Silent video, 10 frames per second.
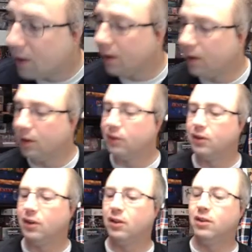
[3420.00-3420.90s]
It is,
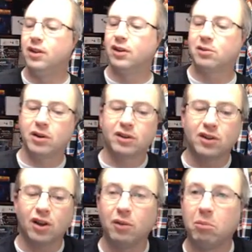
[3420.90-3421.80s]
this one is
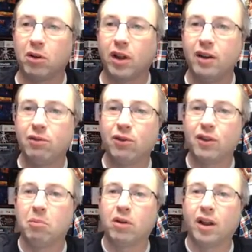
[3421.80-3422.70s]
called Blood for the
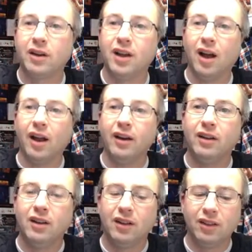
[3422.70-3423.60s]
Blood God.
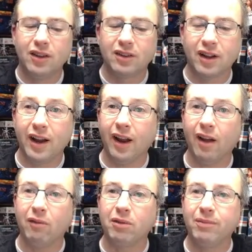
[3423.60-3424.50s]
This I
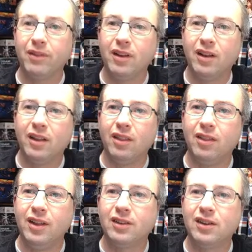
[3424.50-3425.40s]
have.
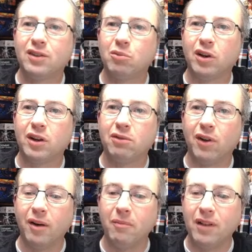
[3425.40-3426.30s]
This is really
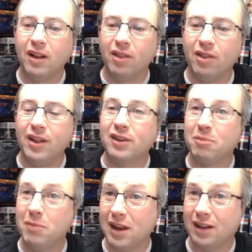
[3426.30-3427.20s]
fun. This
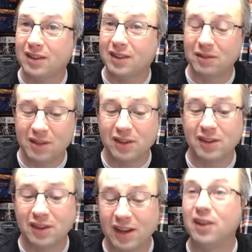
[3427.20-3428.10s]
makes
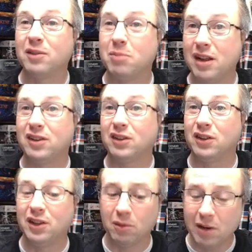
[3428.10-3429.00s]
this is
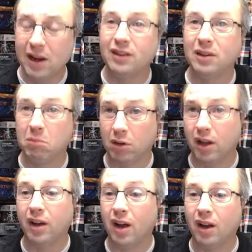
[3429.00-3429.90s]
basically you're painting
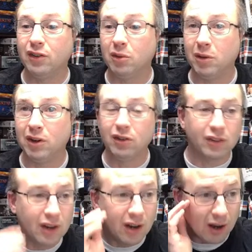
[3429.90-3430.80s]
blood onto your miniatures.
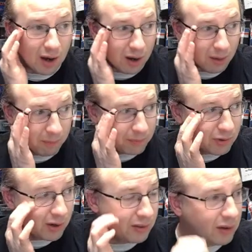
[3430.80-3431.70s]
Um,
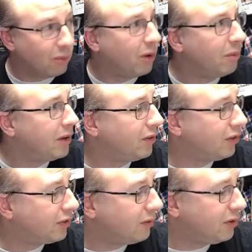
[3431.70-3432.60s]
trying to think of what
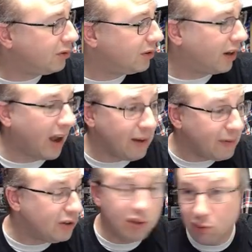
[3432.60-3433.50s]
miniatures I've used it on. I
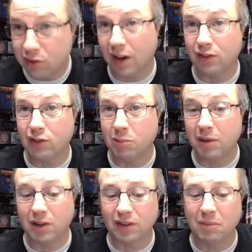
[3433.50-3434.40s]
haven't used it on too many
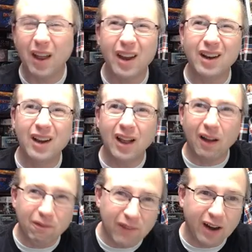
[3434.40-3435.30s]
because I'm not
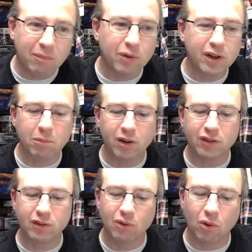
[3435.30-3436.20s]
a fan of putting a
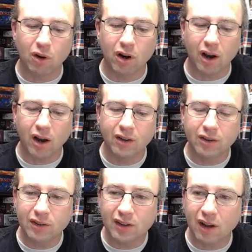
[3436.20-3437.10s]
bunch of gore
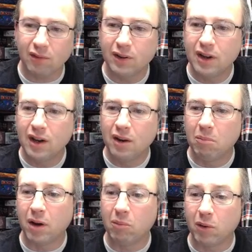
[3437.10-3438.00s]
onto stuff.
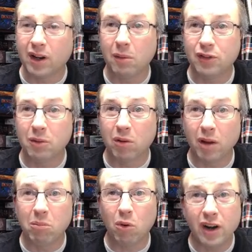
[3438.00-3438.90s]
But when it comes to
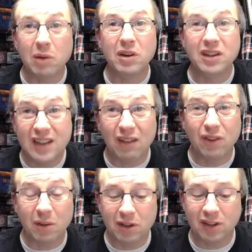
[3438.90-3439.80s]
Bloodborne, it would
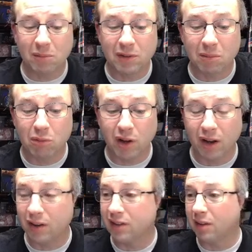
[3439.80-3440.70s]
definitely be something to put
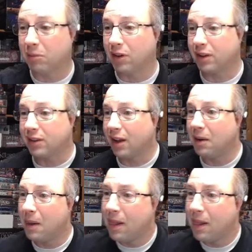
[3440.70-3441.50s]
onto something like that.